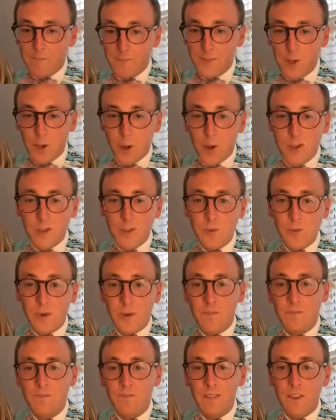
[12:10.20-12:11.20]
Go get you
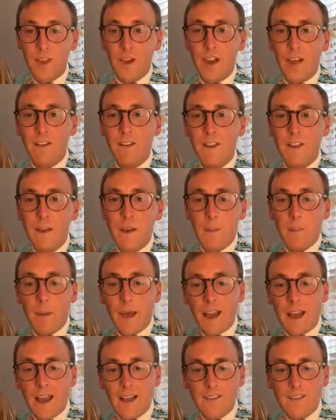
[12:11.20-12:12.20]
one. Okay. Bye,
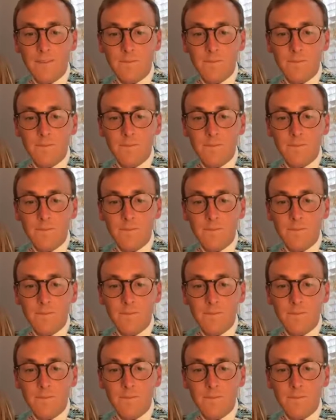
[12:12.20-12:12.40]
guys.